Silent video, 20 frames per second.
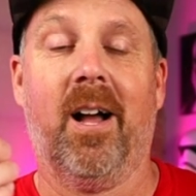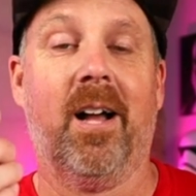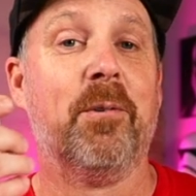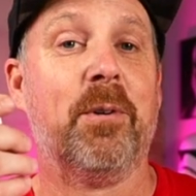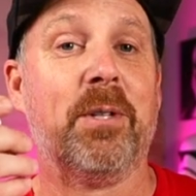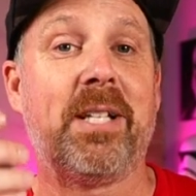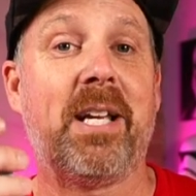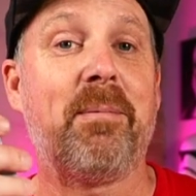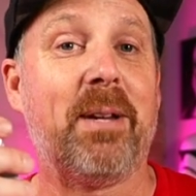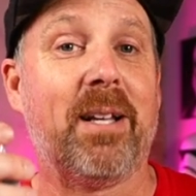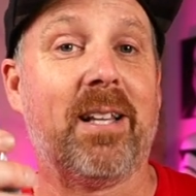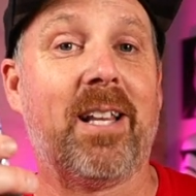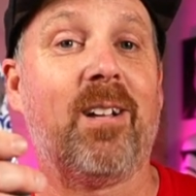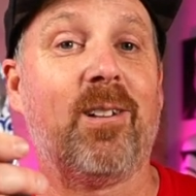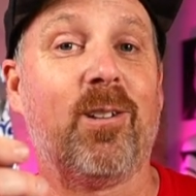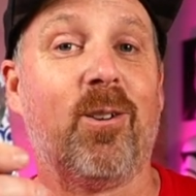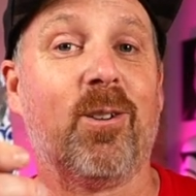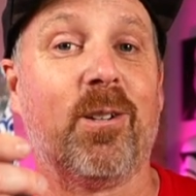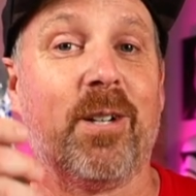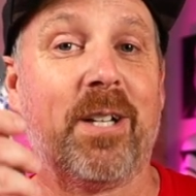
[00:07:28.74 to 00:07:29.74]
it would take me a
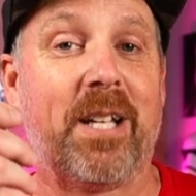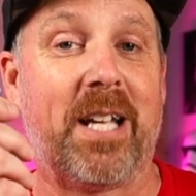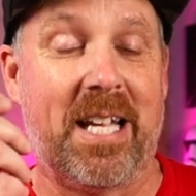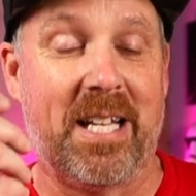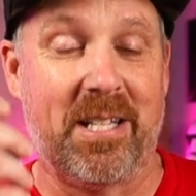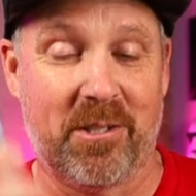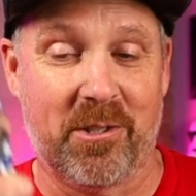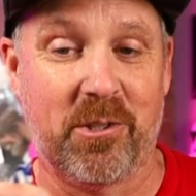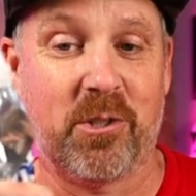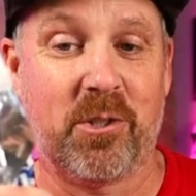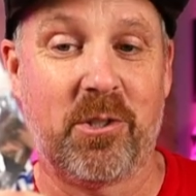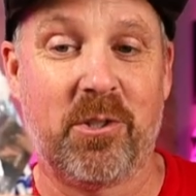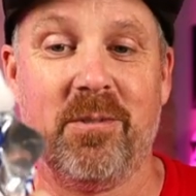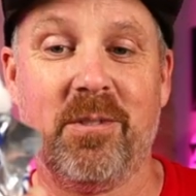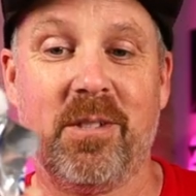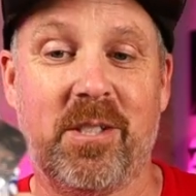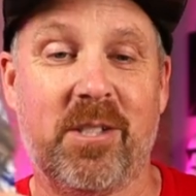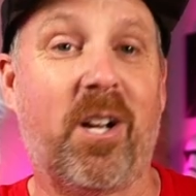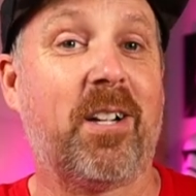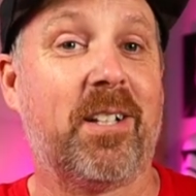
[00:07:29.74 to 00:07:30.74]
lot longer to
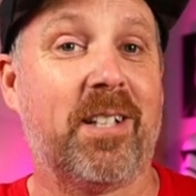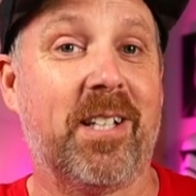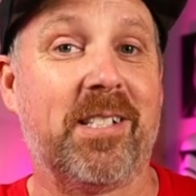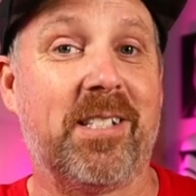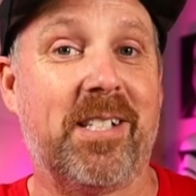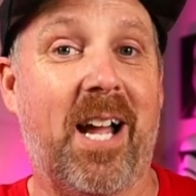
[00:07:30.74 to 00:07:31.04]
suck this